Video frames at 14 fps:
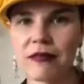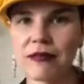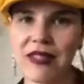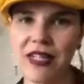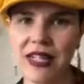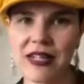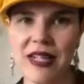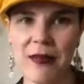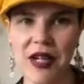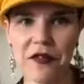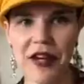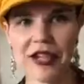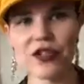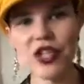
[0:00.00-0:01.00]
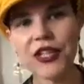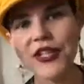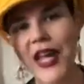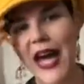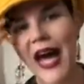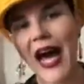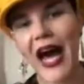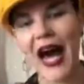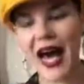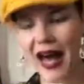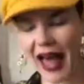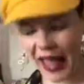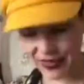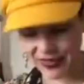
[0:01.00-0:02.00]
intensely manufactured.
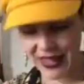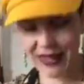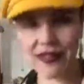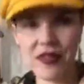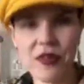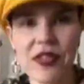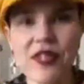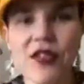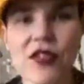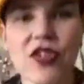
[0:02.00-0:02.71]
And then this